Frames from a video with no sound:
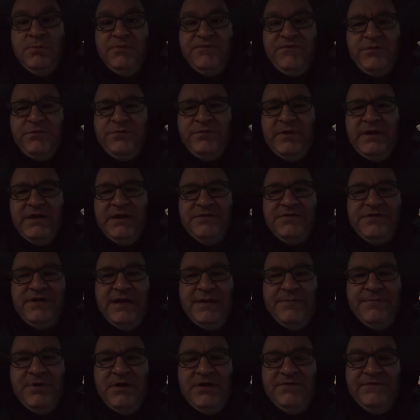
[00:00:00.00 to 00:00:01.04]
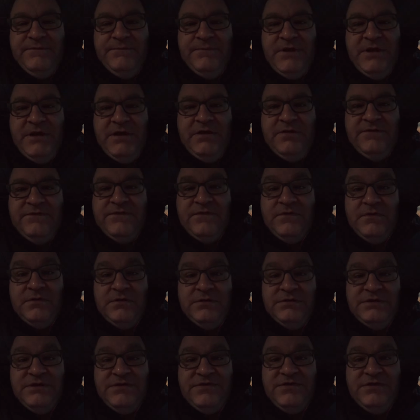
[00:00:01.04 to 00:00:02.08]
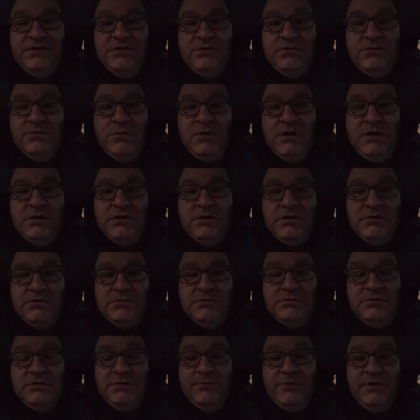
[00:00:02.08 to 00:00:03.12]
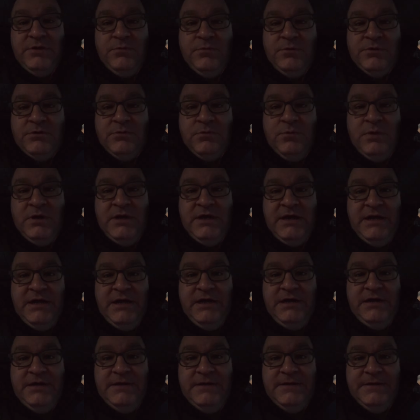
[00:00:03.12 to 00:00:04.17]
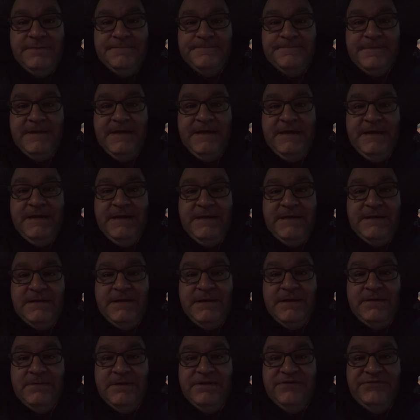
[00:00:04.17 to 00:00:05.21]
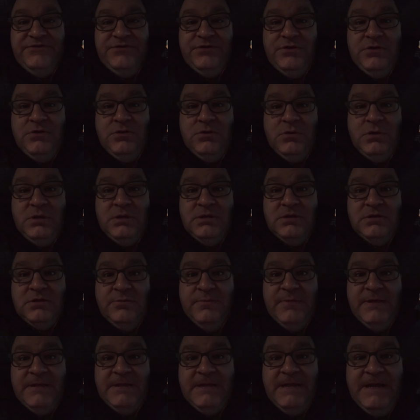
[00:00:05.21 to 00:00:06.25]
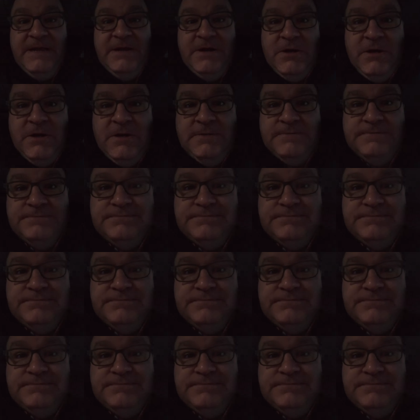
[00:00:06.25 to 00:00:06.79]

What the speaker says: First, we gotta stop off at Meijer for a little distilled water. You might wonder why, and I'll let you know a little bit later.